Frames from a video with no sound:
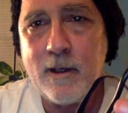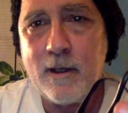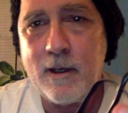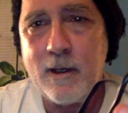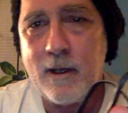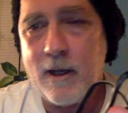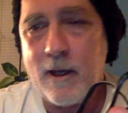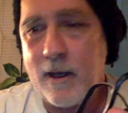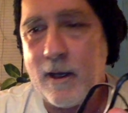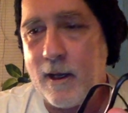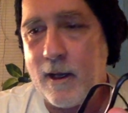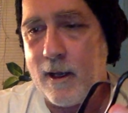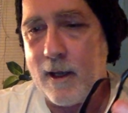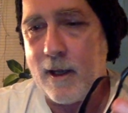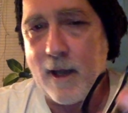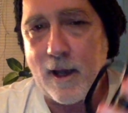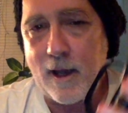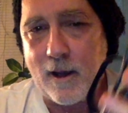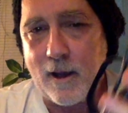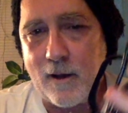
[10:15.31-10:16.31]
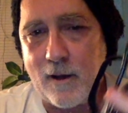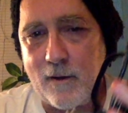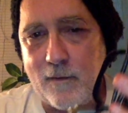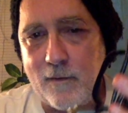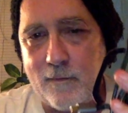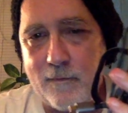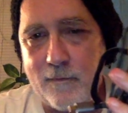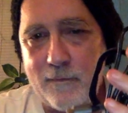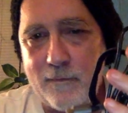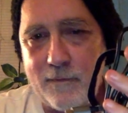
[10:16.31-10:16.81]
and I have
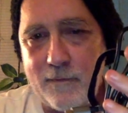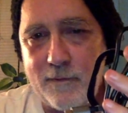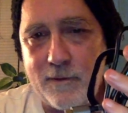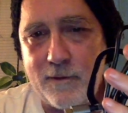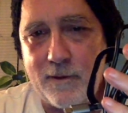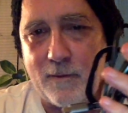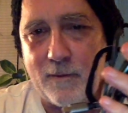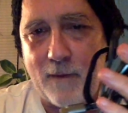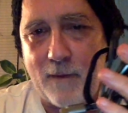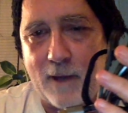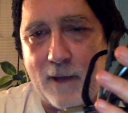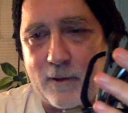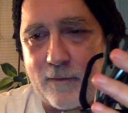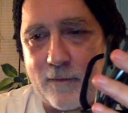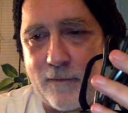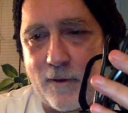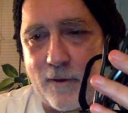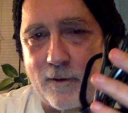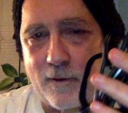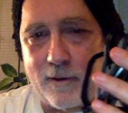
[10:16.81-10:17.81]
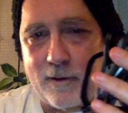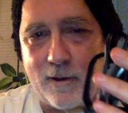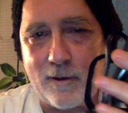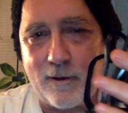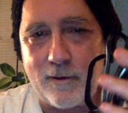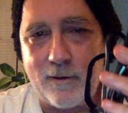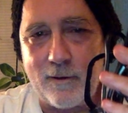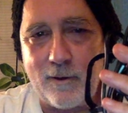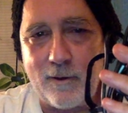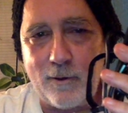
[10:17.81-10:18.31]
the microphone.
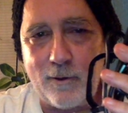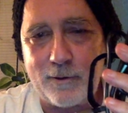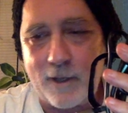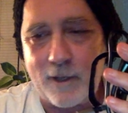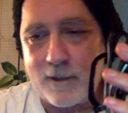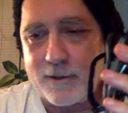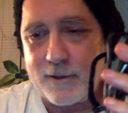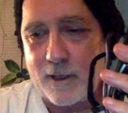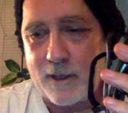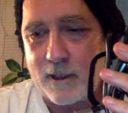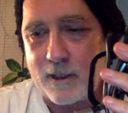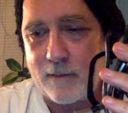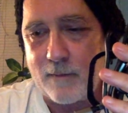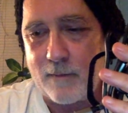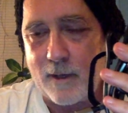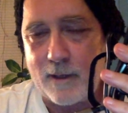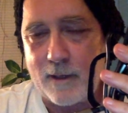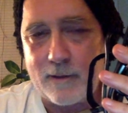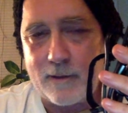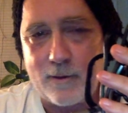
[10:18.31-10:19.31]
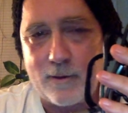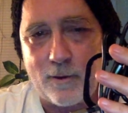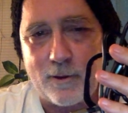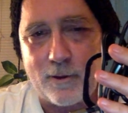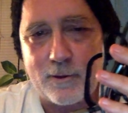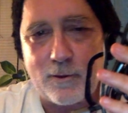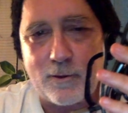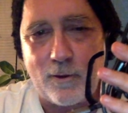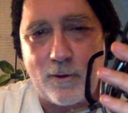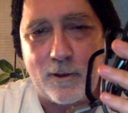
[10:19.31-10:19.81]
Oh, hold on a second, my
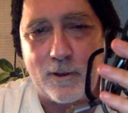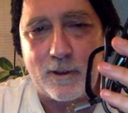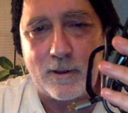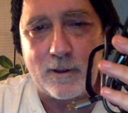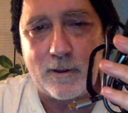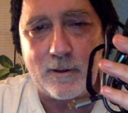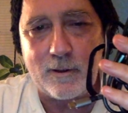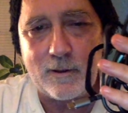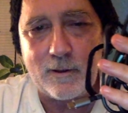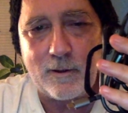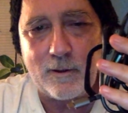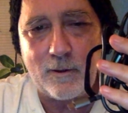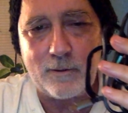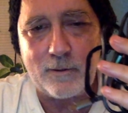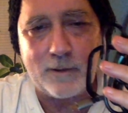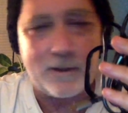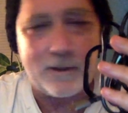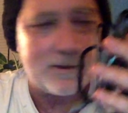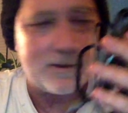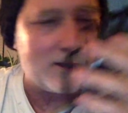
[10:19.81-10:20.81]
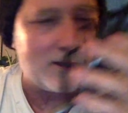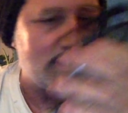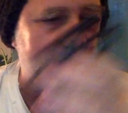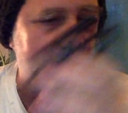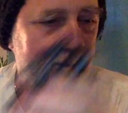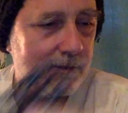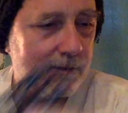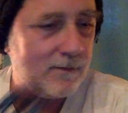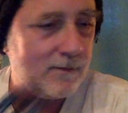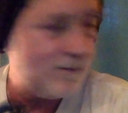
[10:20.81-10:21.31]
daughter's calling. Hold on a second.
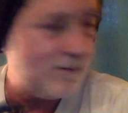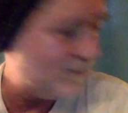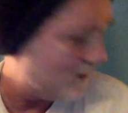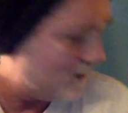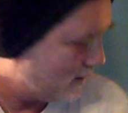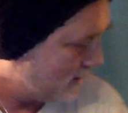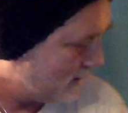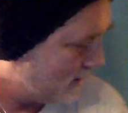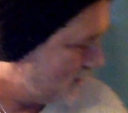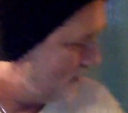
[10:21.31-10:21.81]
Any minute.